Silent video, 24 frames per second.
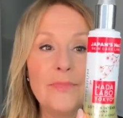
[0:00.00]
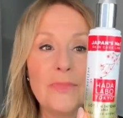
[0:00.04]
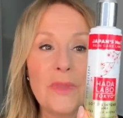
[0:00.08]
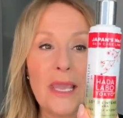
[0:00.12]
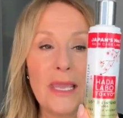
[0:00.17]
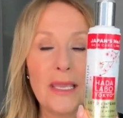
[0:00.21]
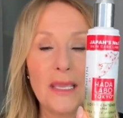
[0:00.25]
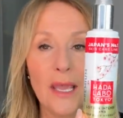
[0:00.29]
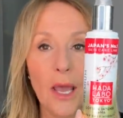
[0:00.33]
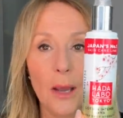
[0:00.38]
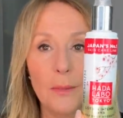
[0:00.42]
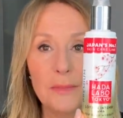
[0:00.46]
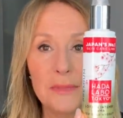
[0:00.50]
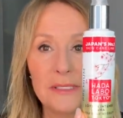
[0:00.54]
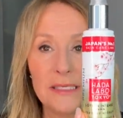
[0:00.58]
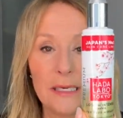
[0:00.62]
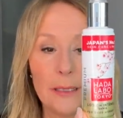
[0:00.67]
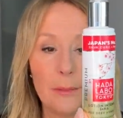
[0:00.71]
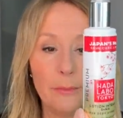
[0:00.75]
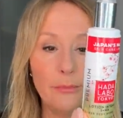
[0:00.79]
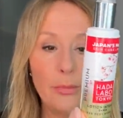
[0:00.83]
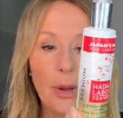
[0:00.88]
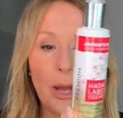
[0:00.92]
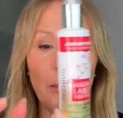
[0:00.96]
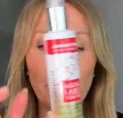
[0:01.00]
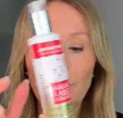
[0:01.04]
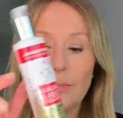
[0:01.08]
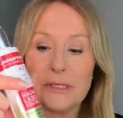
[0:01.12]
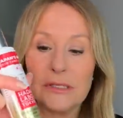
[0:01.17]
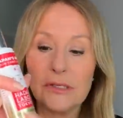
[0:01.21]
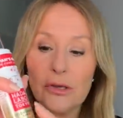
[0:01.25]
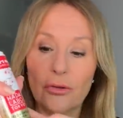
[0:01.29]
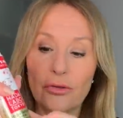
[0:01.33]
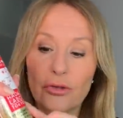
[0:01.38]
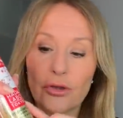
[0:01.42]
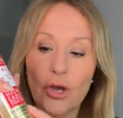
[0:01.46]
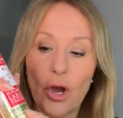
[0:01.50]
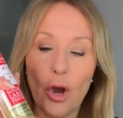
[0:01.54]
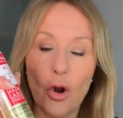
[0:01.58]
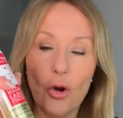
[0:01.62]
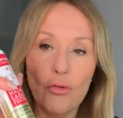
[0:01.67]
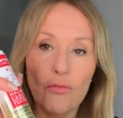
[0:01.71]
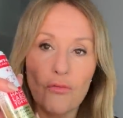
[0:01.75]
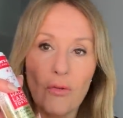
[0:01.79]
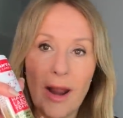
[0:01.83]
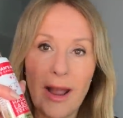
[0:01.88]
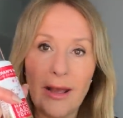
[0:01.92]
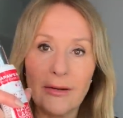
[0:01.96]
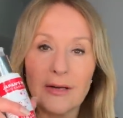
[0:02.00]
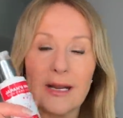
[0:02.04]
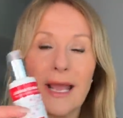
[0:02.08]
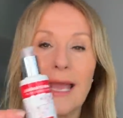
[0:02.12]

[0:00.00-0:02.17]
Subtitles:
It comes in a pump. It's got the gold round,